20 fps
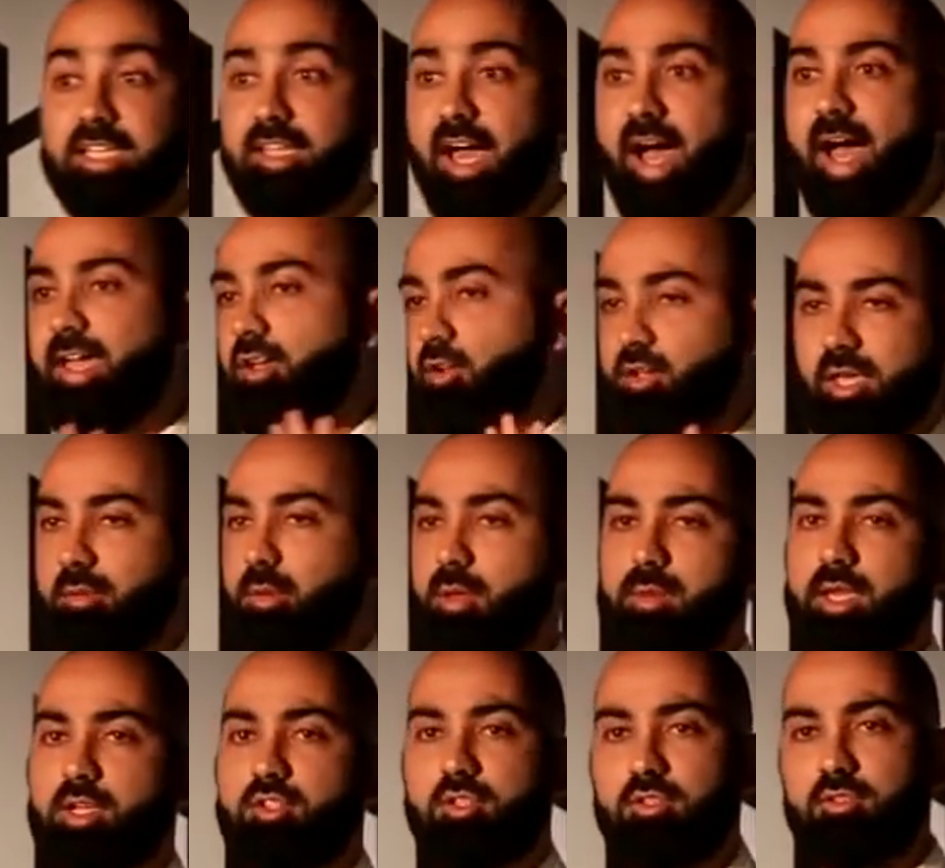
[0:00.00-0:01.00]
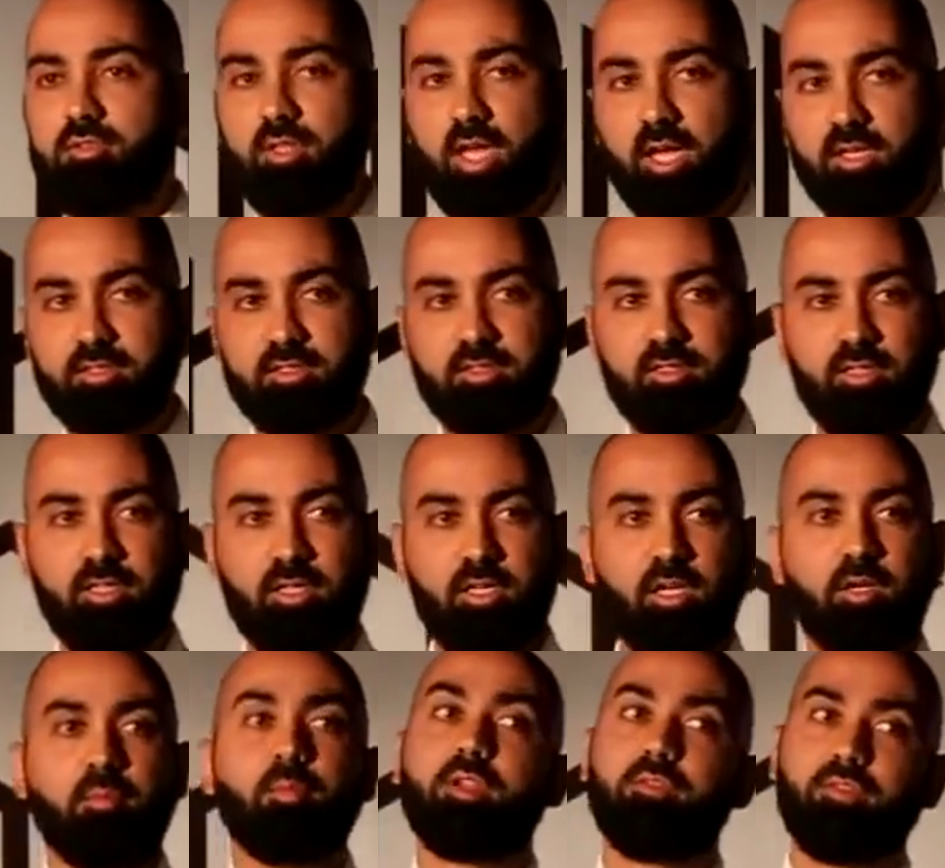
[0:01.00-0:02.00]
die, okay, maybe I shouldn't do that.
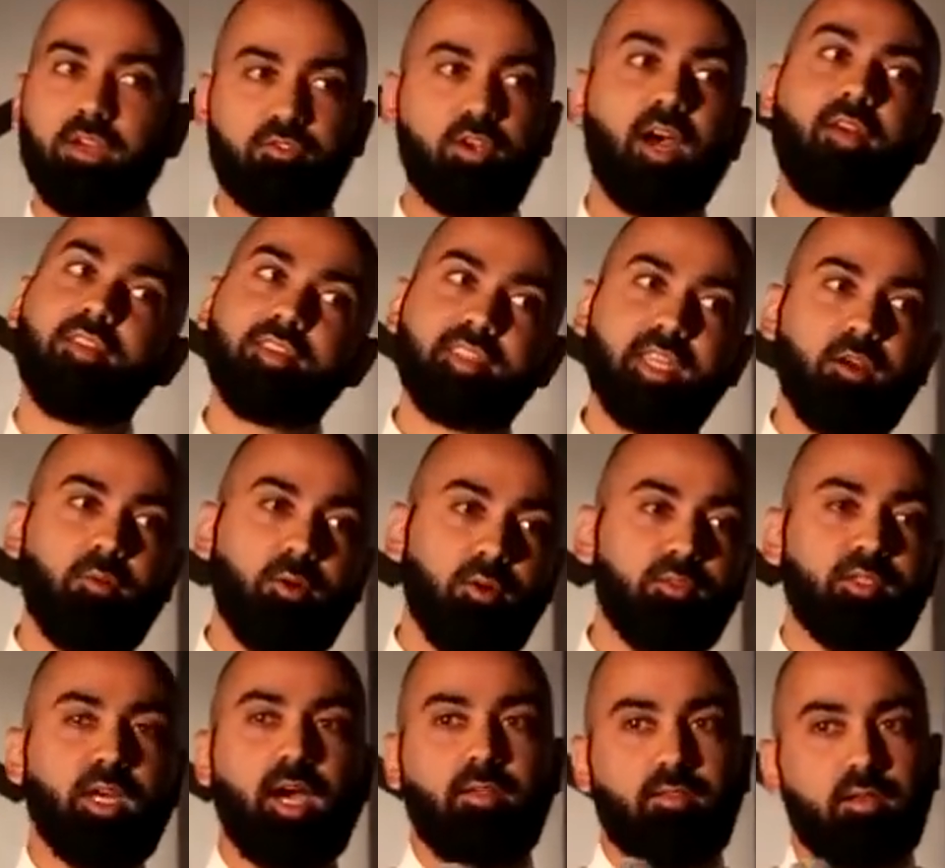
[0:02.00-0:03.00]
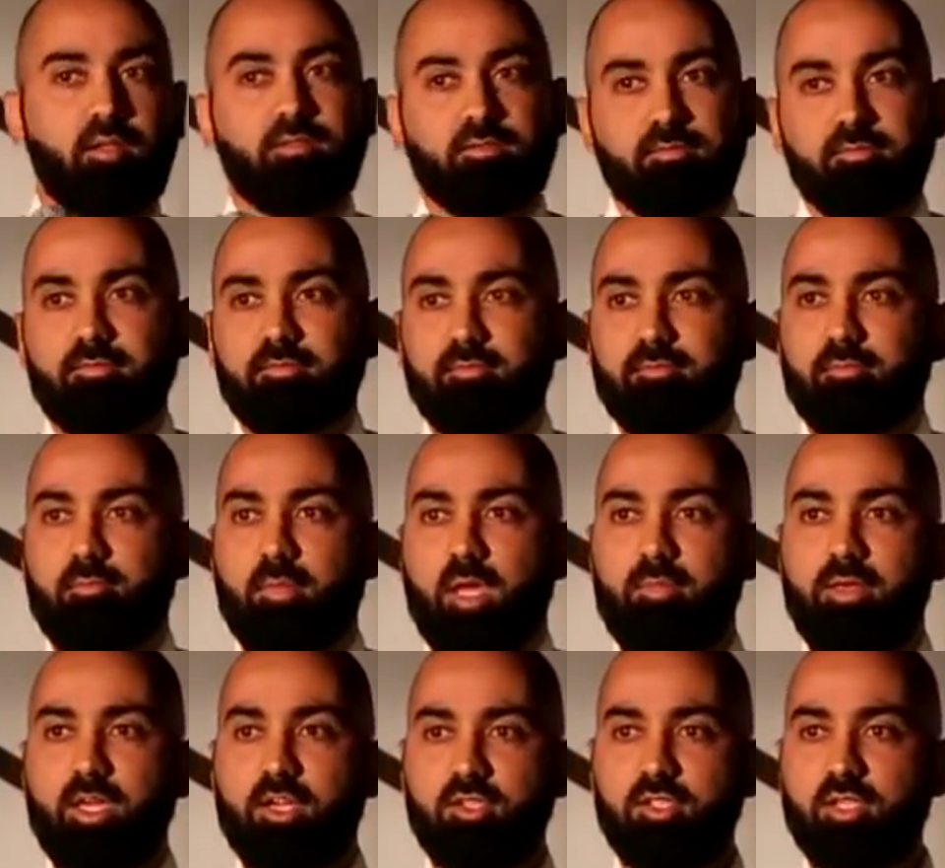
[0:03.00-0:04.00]
But if I try this and I won't die, then
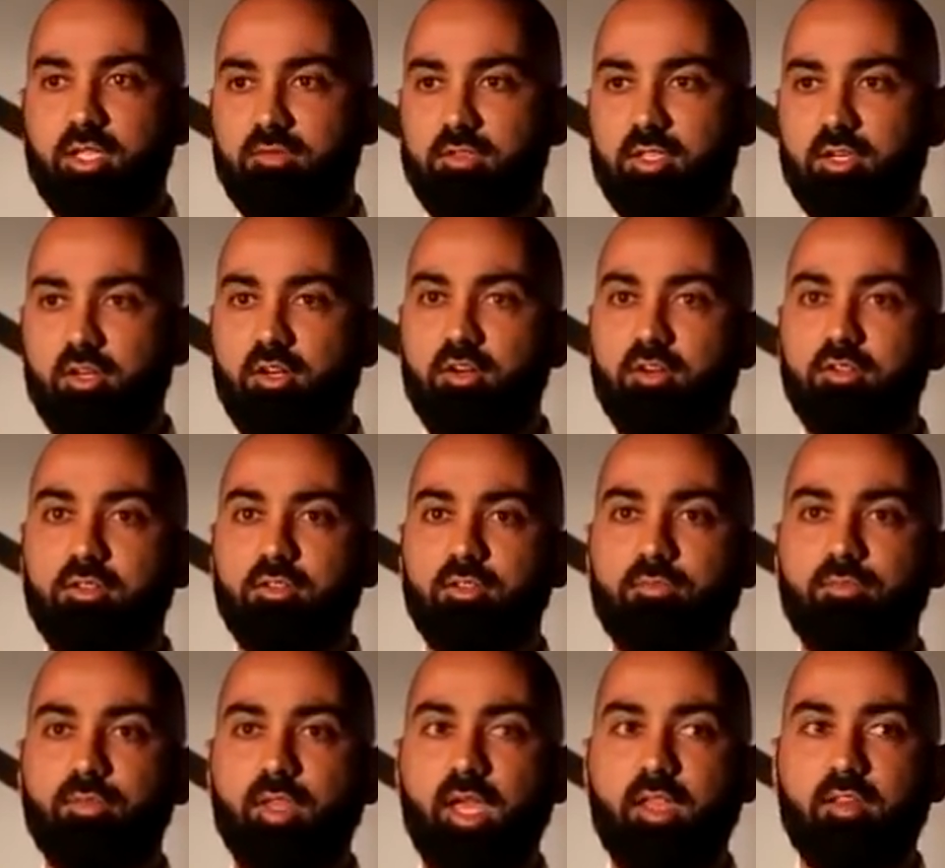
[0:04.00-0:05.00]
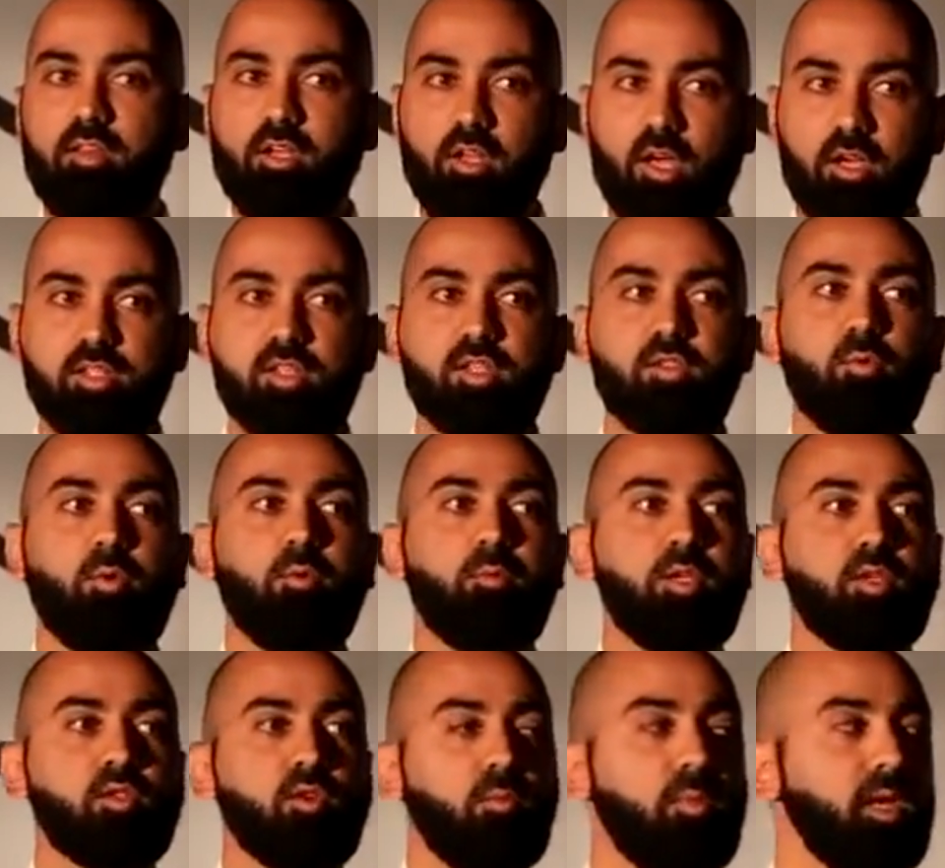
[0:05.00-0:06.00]
maybe I should give it a go. And the losses won't
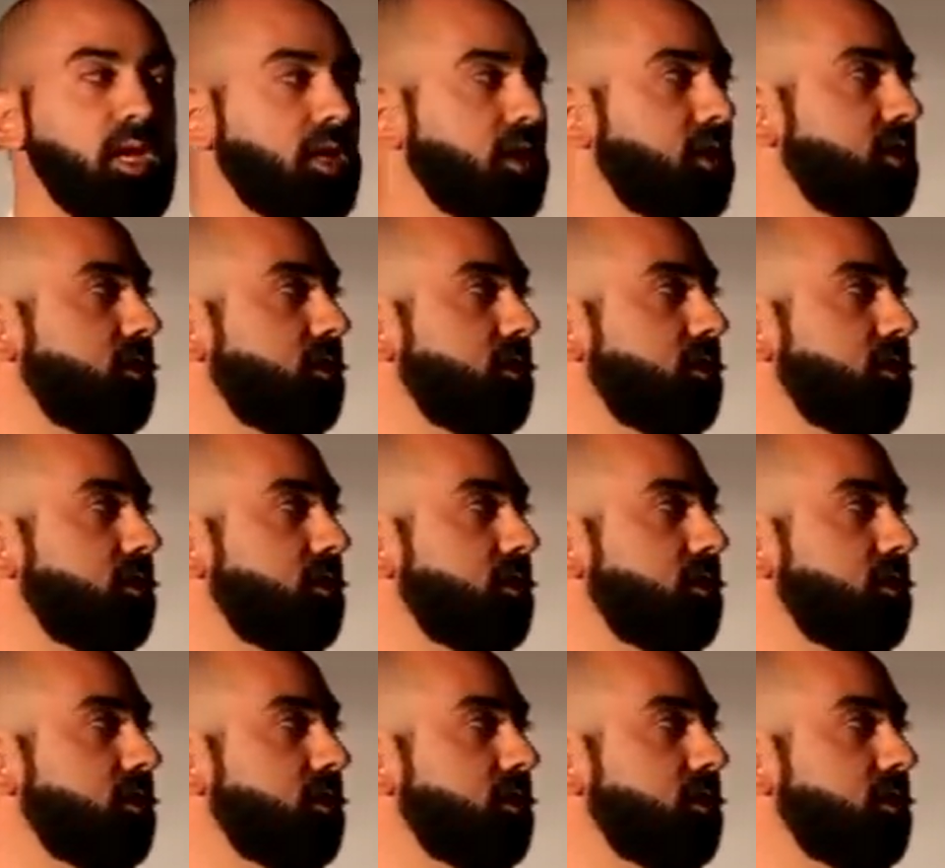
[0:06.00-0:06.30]
be so big.